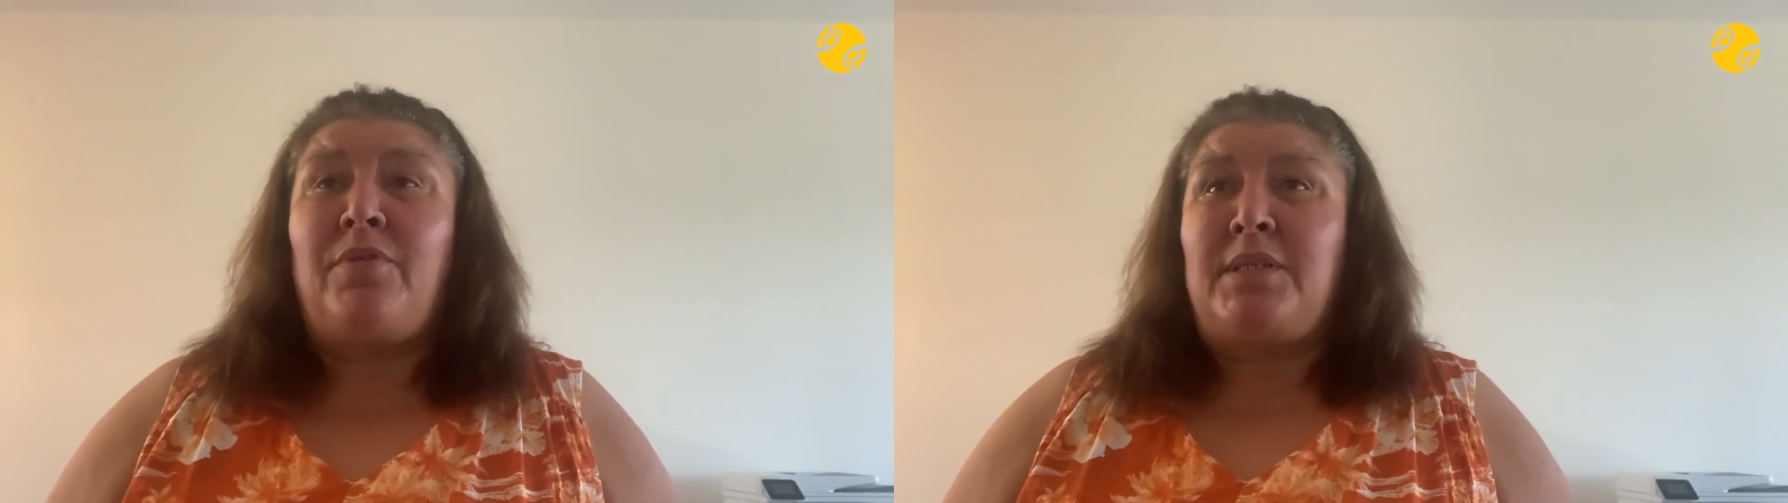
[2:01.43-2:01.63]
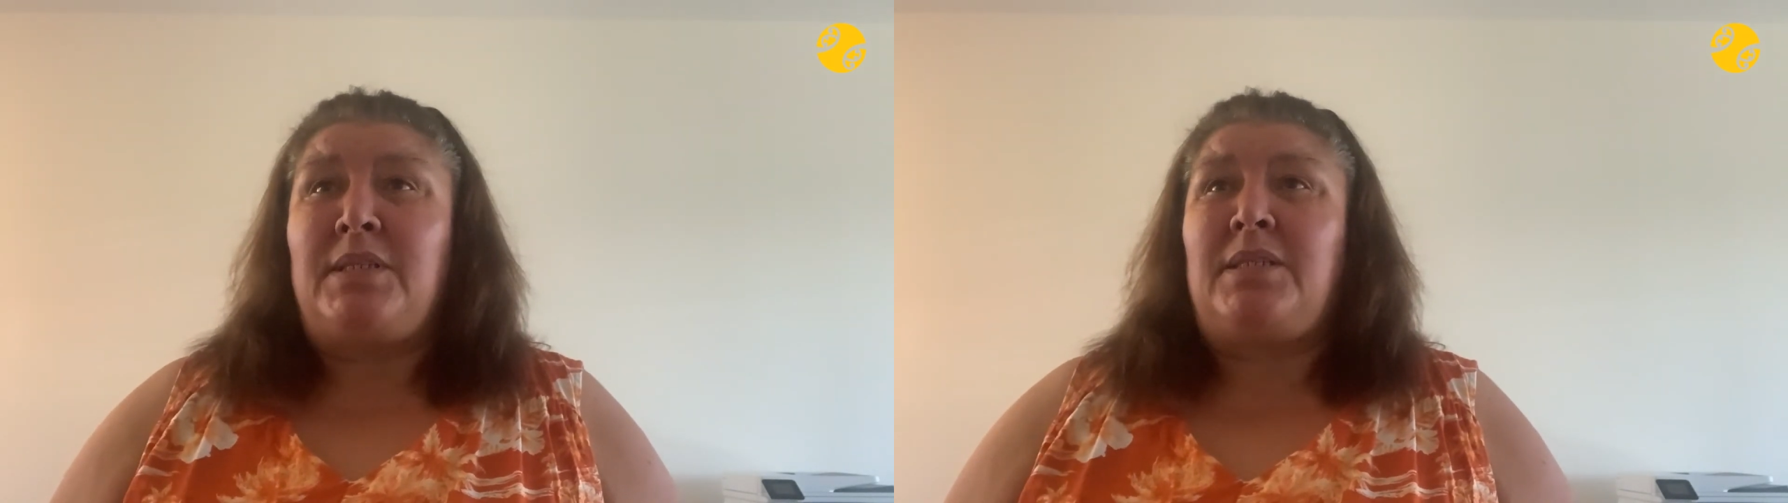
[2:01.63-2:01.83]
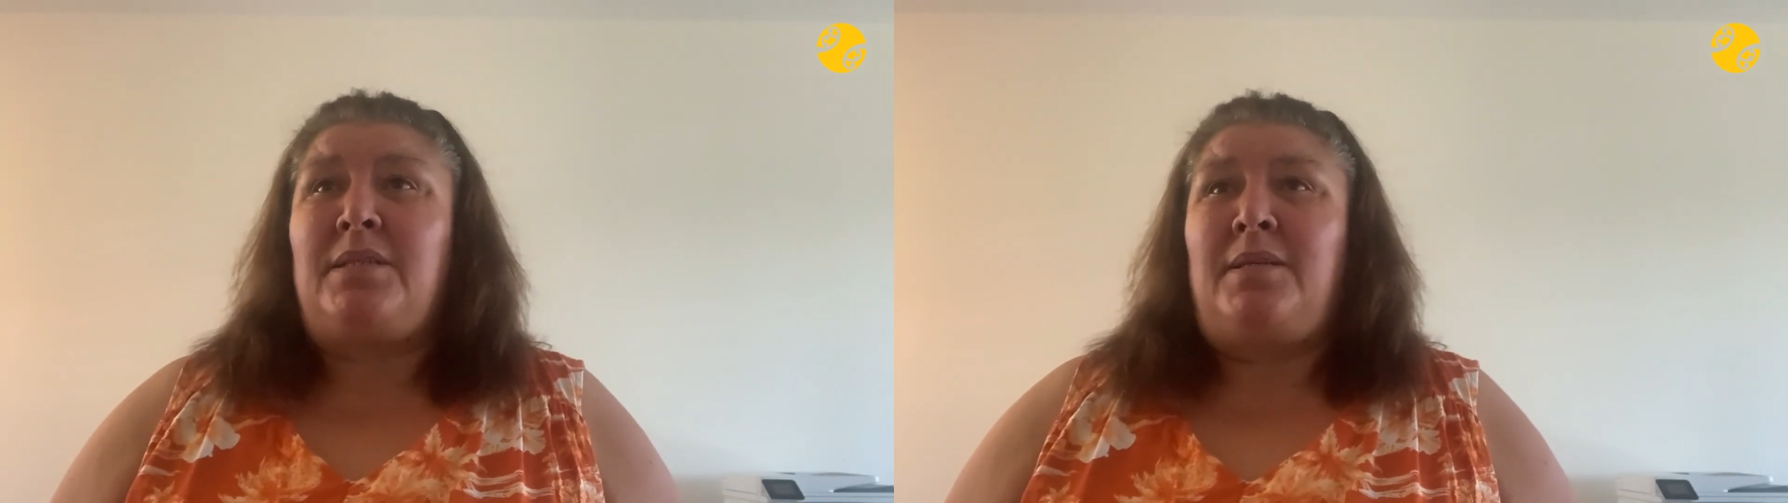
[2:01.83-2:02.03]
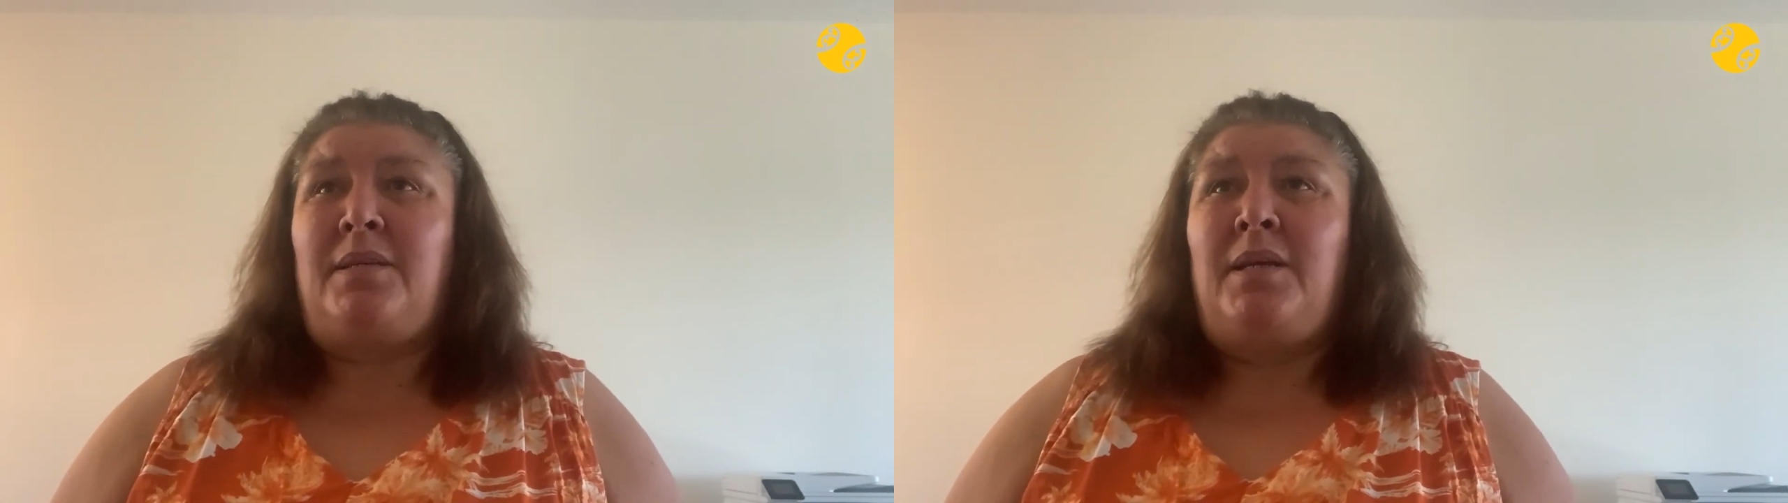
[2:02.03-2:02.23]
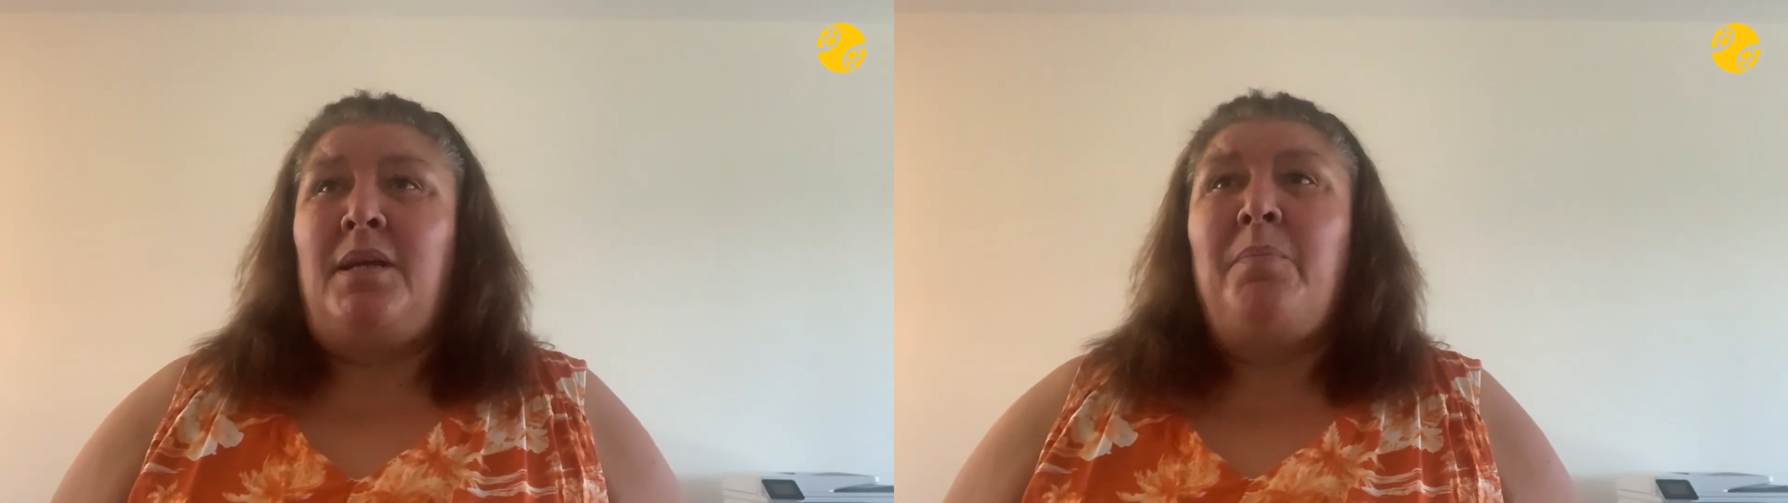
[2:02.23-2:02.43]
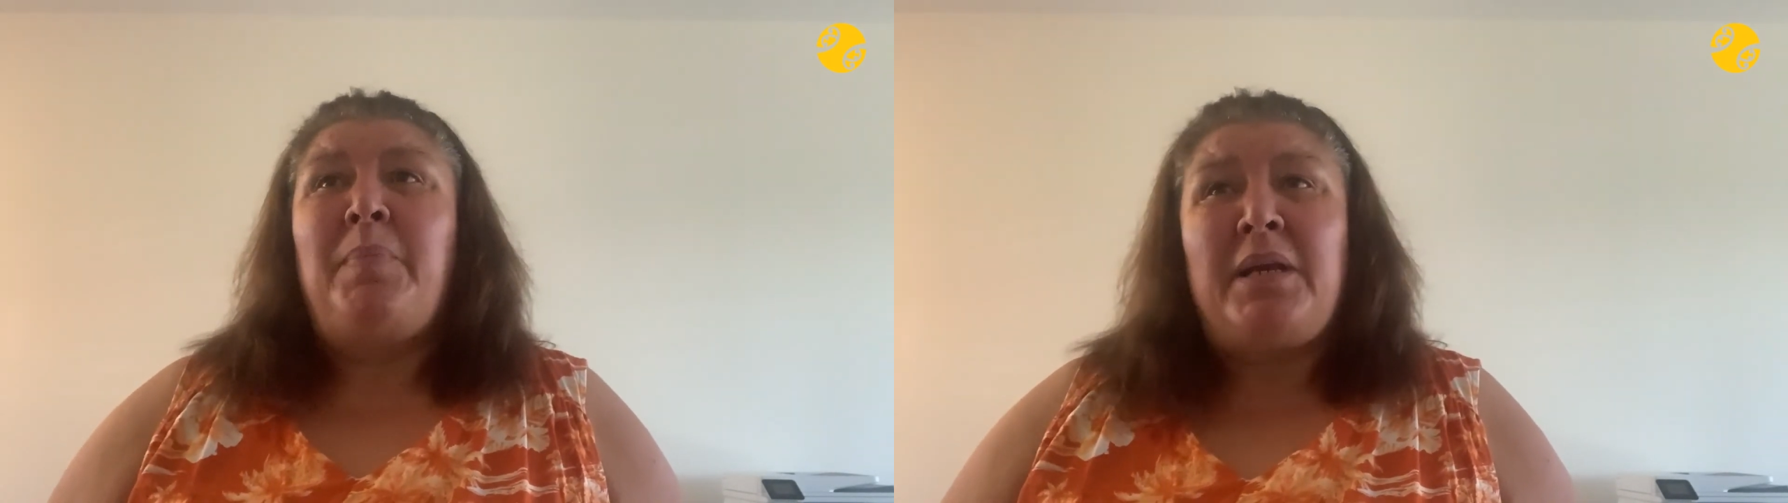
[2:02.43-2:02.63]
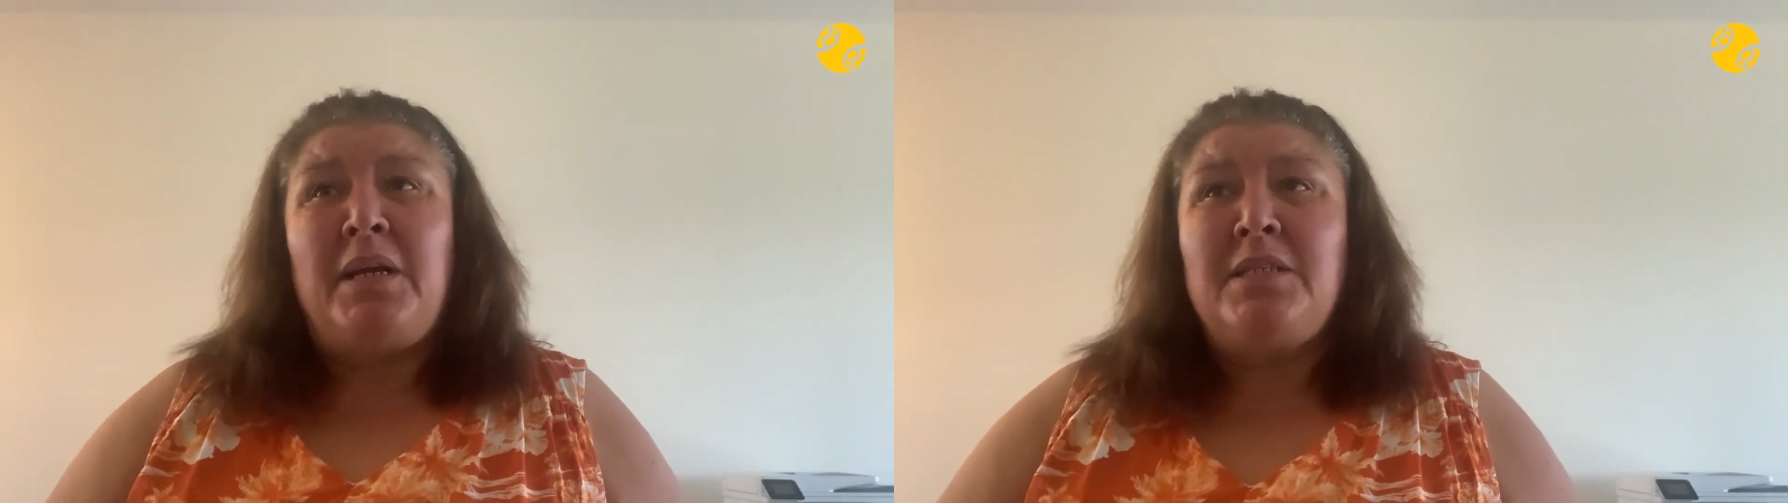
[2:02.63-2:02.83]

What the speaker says: this, but it